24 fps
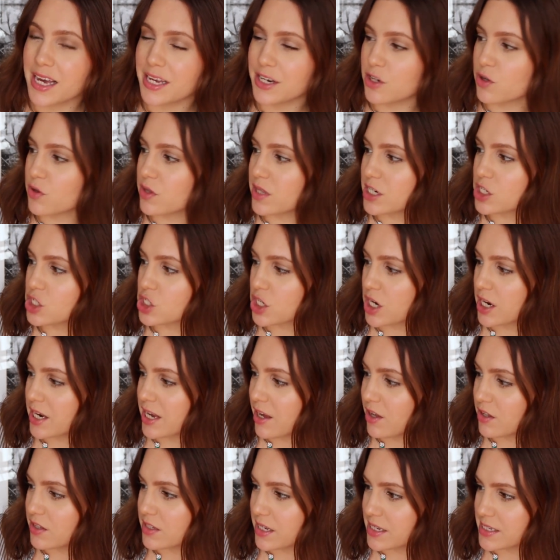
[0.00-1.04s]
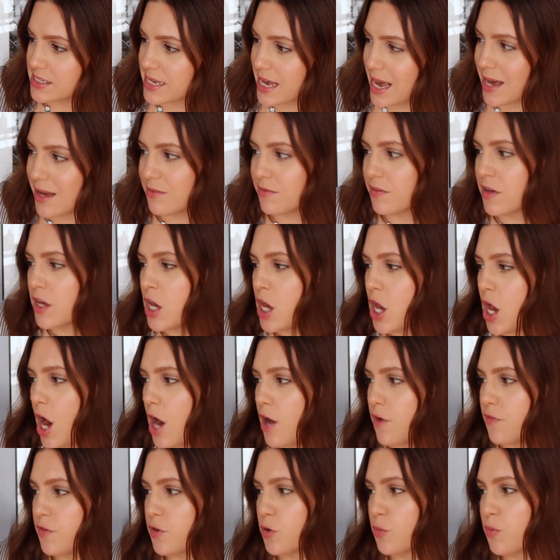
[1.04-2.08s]
I know that Chanel does have
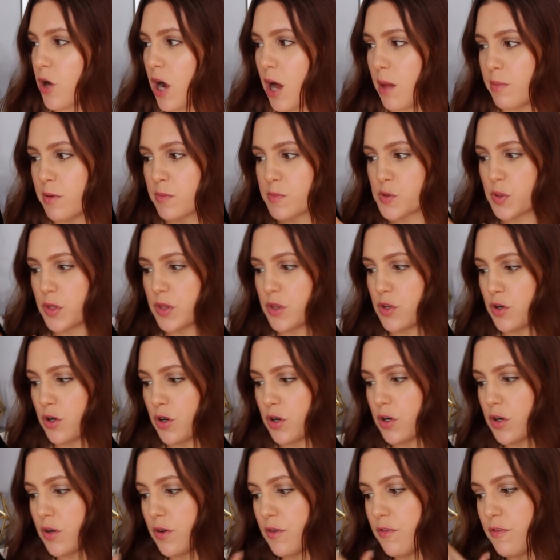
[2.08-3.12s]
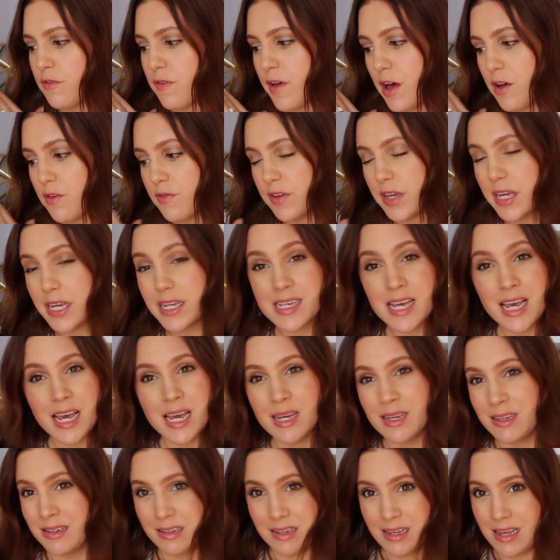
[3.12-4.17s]
a few problems with their velvet.
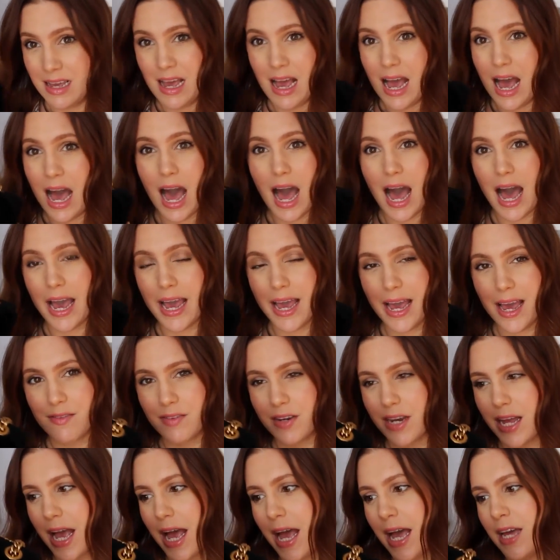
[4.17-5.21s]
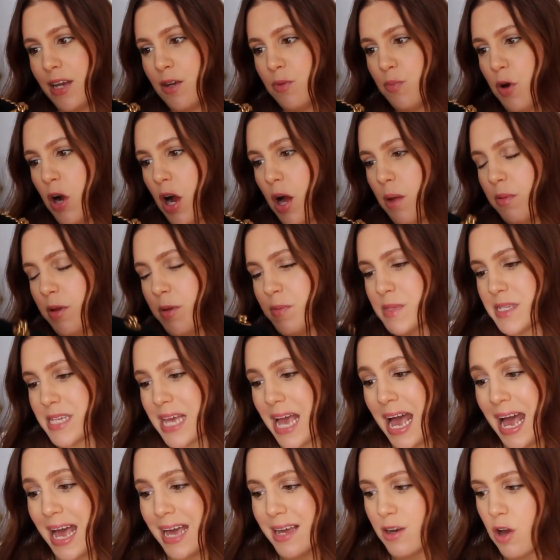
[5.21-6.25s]
I haven't had problems
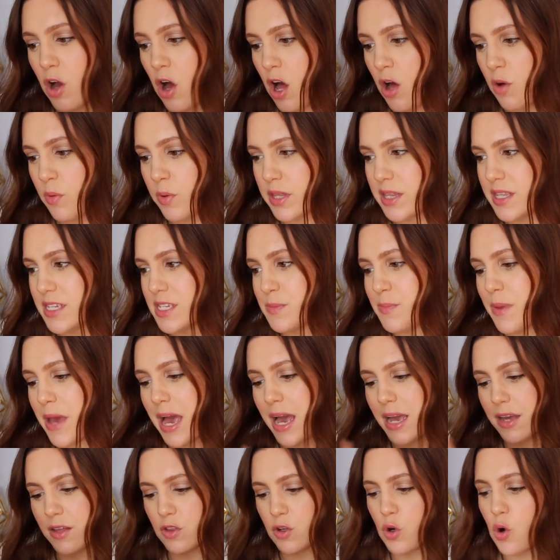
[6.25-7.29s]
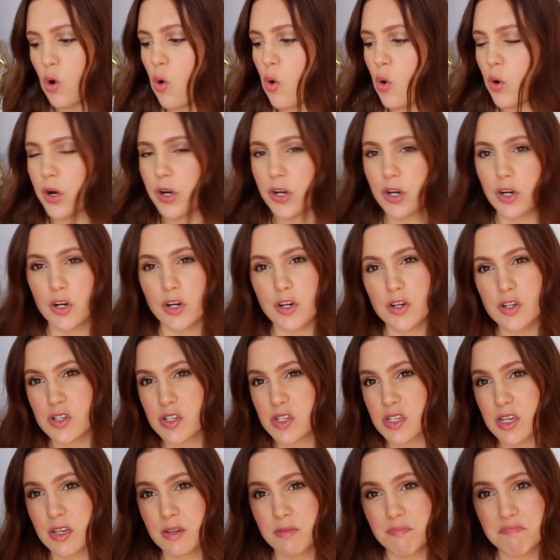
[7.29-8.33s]
at all with this bag. The
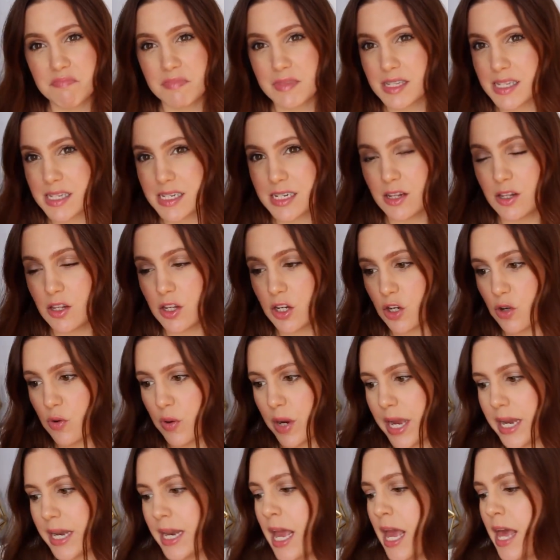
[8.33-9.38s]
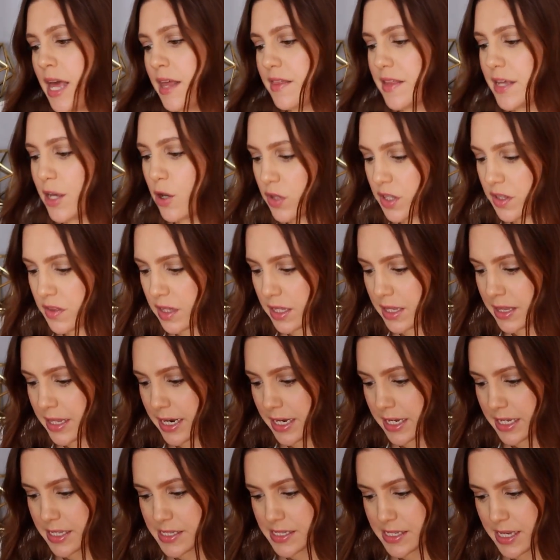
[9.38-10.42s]
corners still look great. The only thing
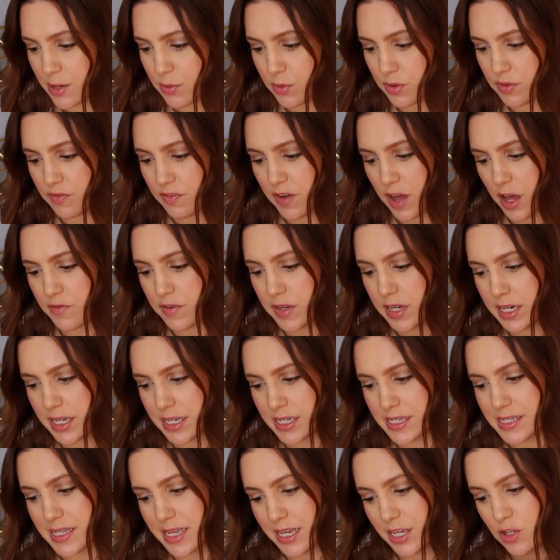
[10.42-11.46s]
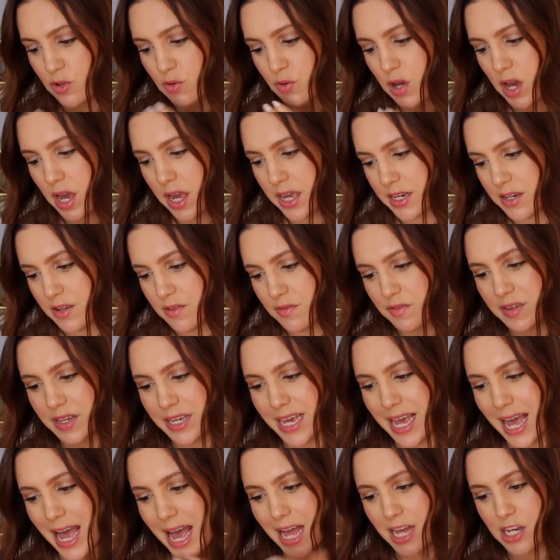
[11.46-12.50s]
that I can say with velvet is that you kind of
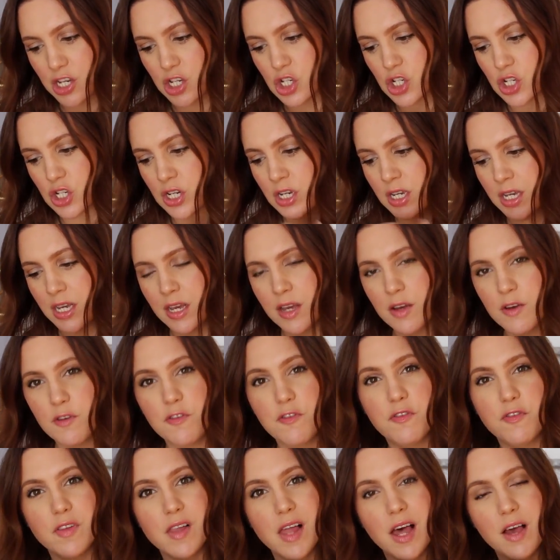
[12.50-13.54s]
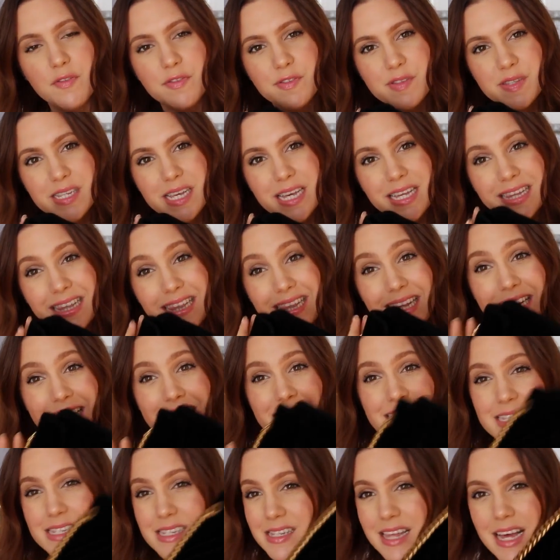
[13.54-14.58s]
catch fluffs and
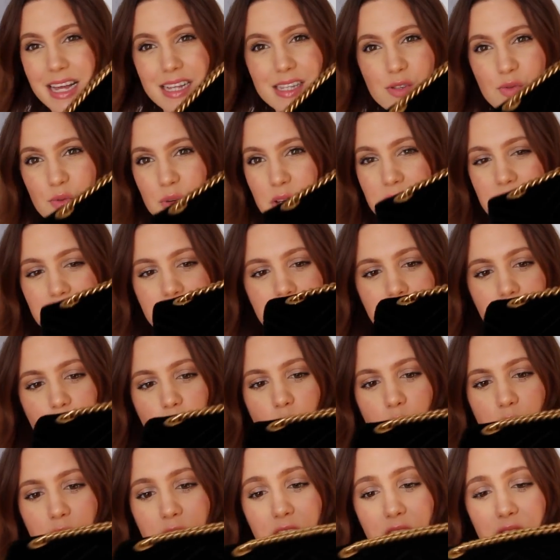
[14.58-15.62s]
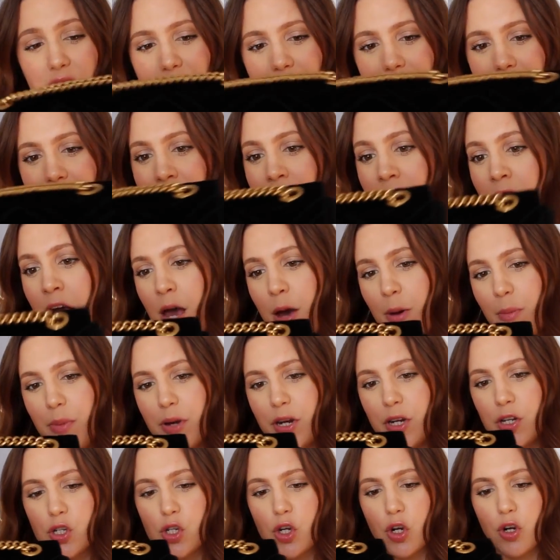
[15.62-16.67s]
lints. That's really the only thing.
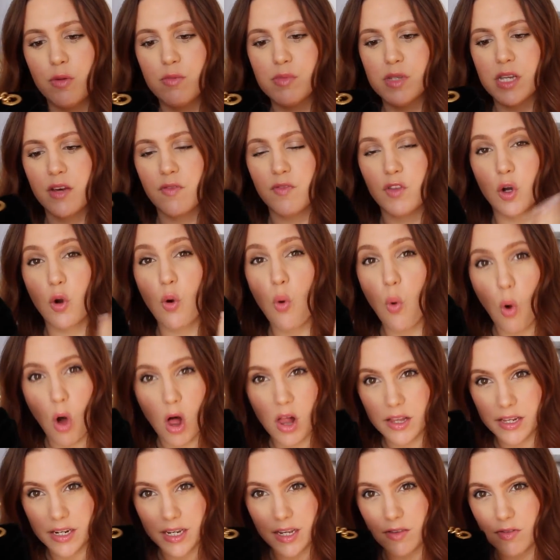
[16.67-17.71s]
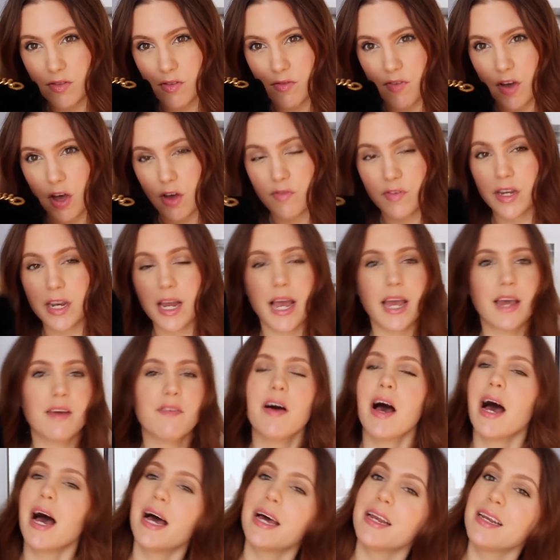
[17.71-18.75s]
But in terms of the quality of the velvet, I
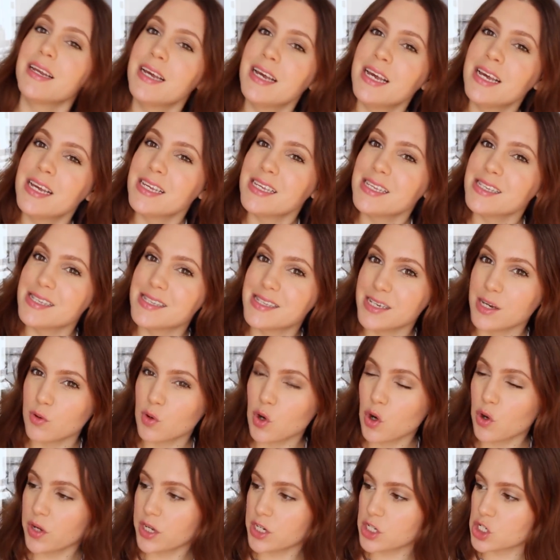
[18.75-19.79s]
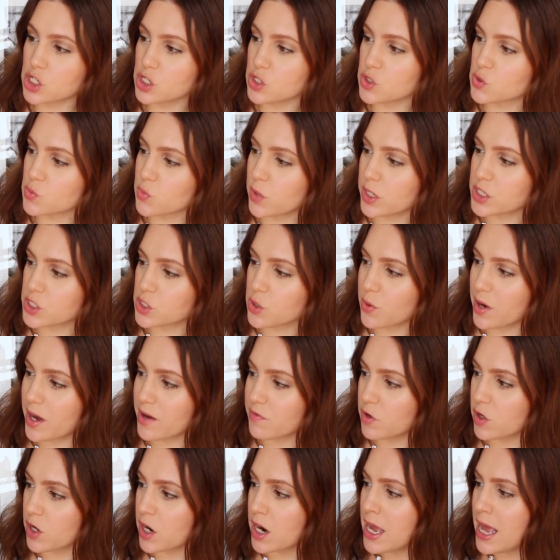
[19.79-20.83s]
have had zero issues
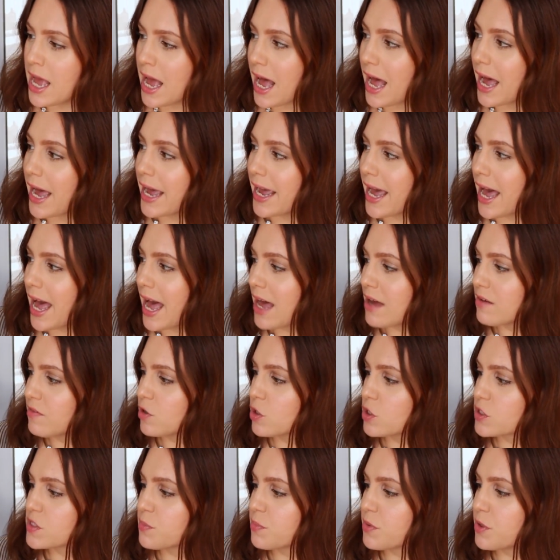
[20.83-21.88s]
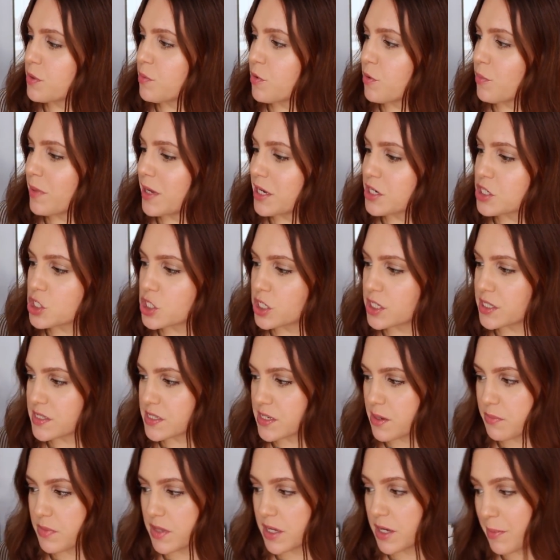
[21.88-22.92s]
whatsoever. I have heard some people mention
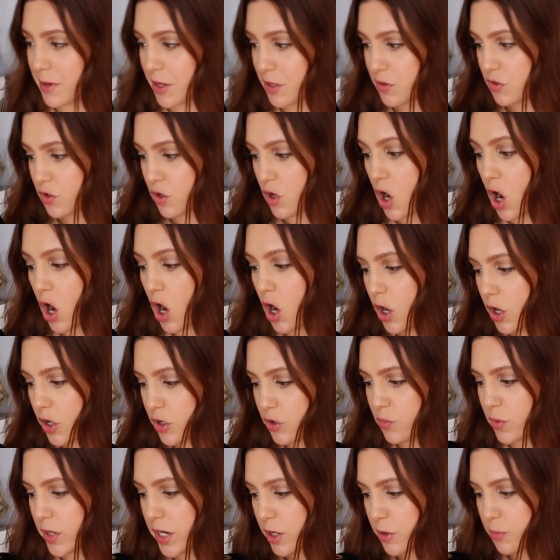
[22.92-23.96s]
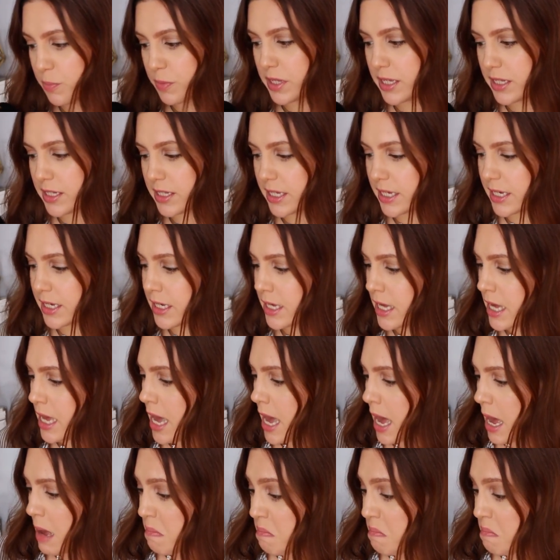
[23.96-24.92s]
something about their hardware peeling.